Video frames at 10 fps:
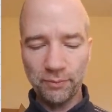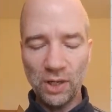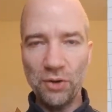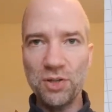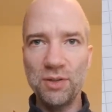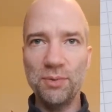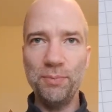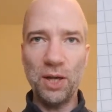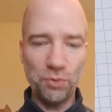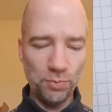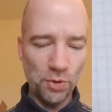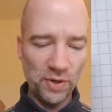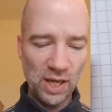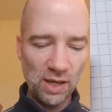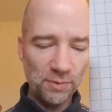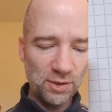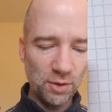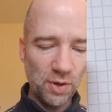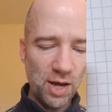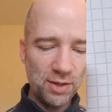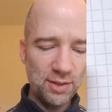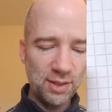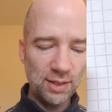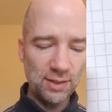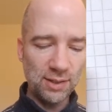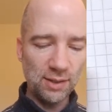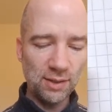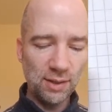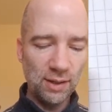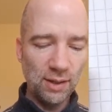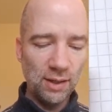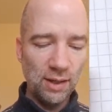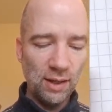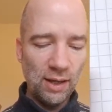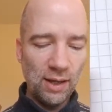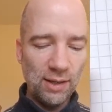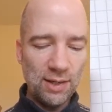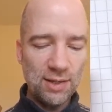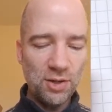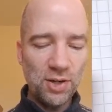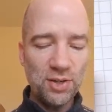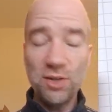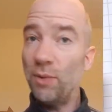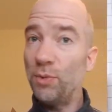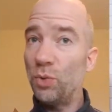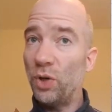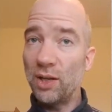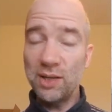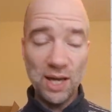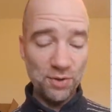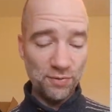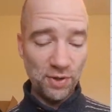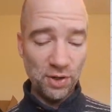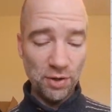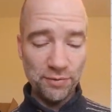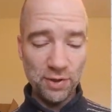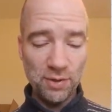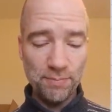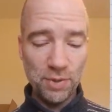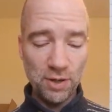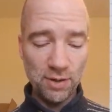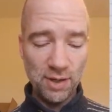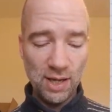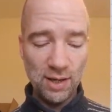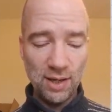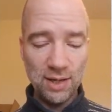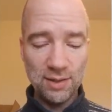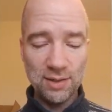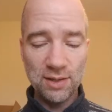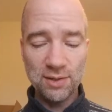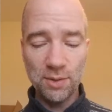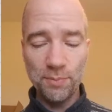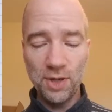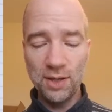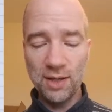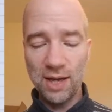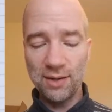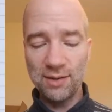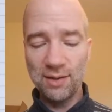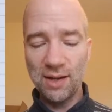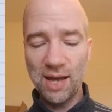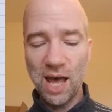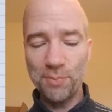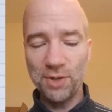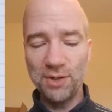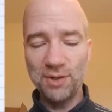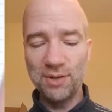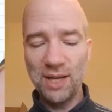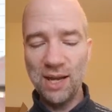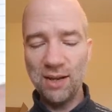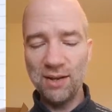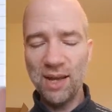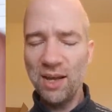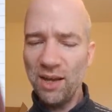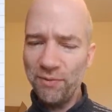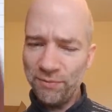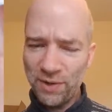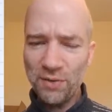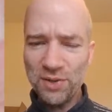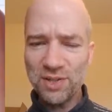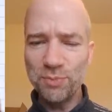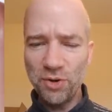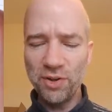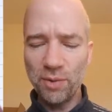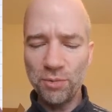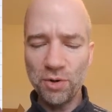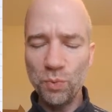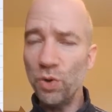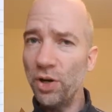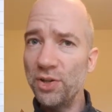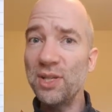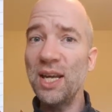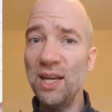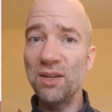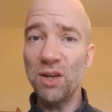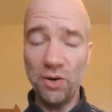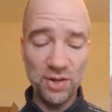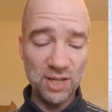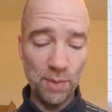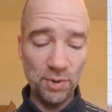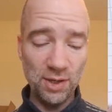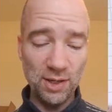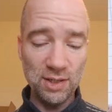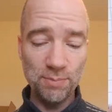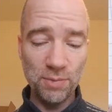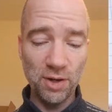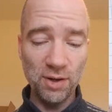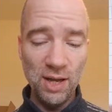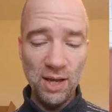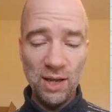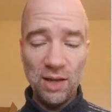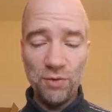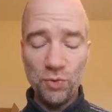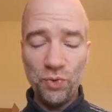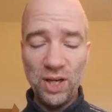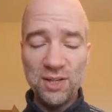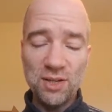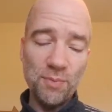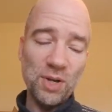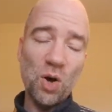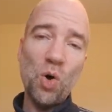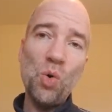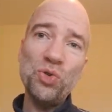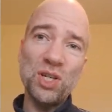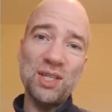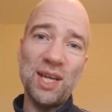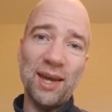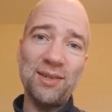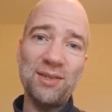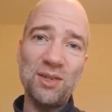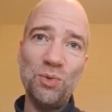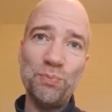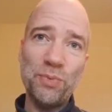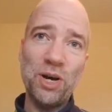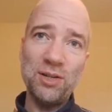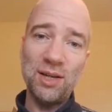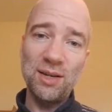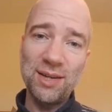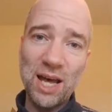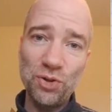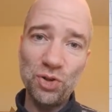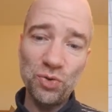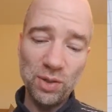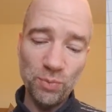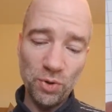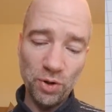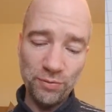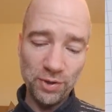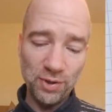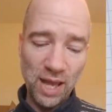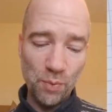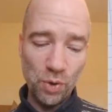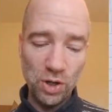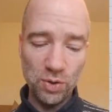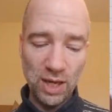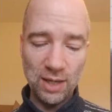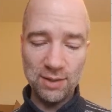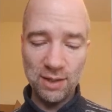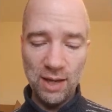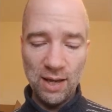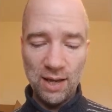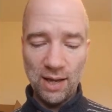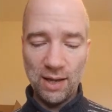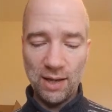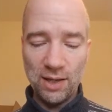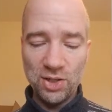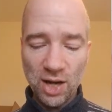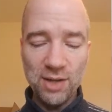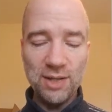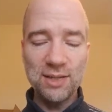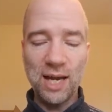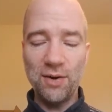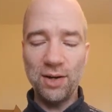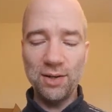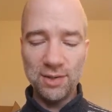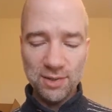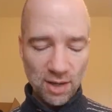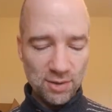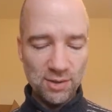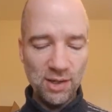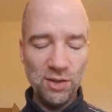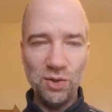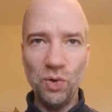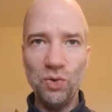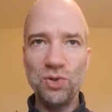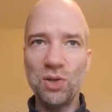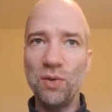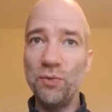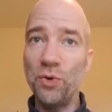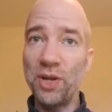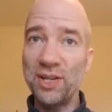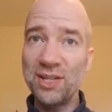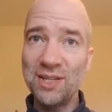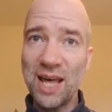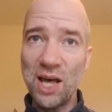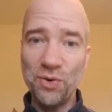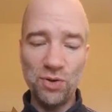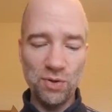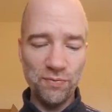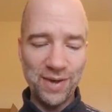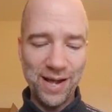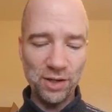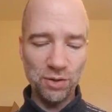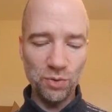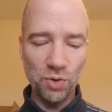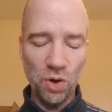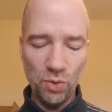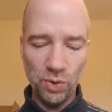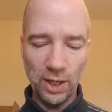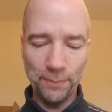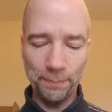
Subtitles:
I'll just make room over here. So ateji. This is not a term you will encounter very often, but it is something that happens in a very small number of words in current Japanese. But if you read some older texts, you might encounter it more often, where you get Chinese characters, kanji, used for the sound value only.